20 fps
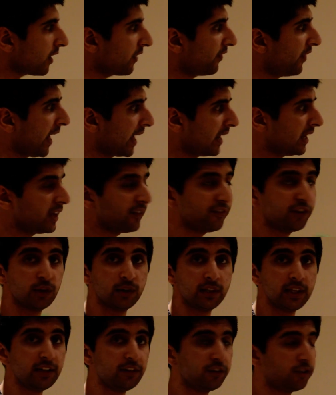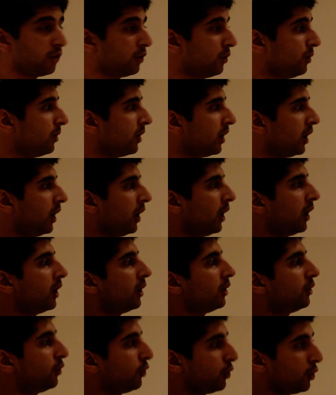Then if you need to,
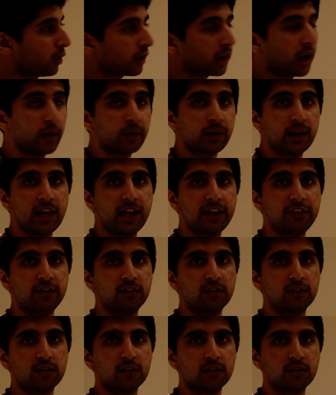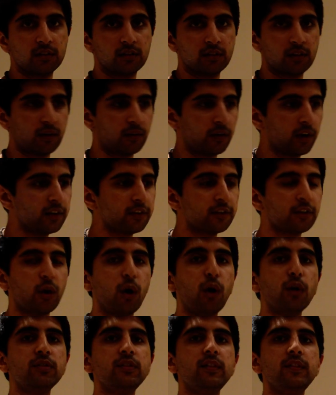do your calculations. Alright, so
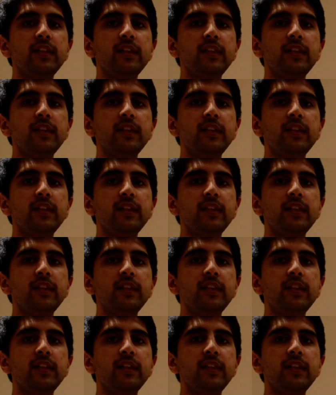often